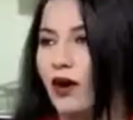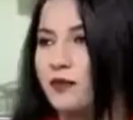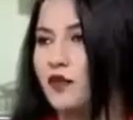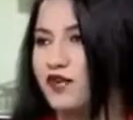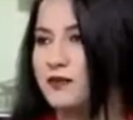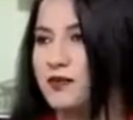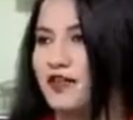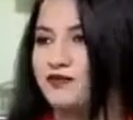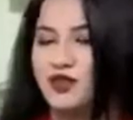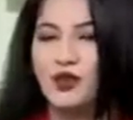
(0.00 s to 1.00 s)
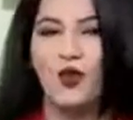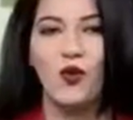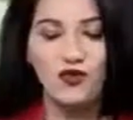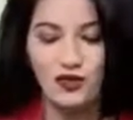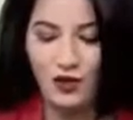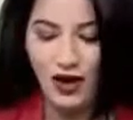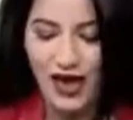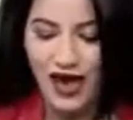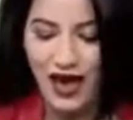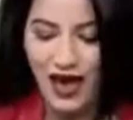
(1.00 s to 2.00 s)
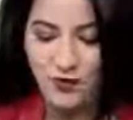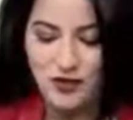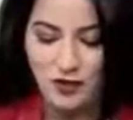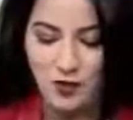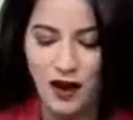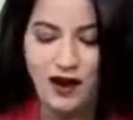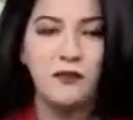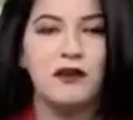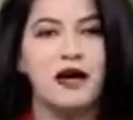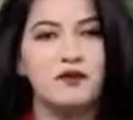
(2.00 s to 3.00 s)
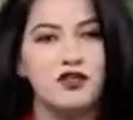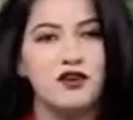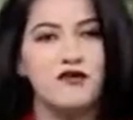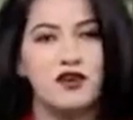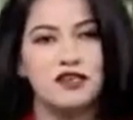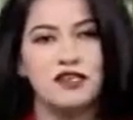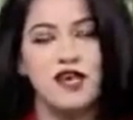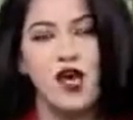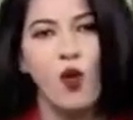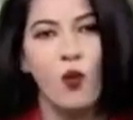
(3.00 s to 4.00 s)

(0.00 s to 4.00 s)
Welcome to Asaba Television, all of you. And Mr. Kumar, let me come to you first.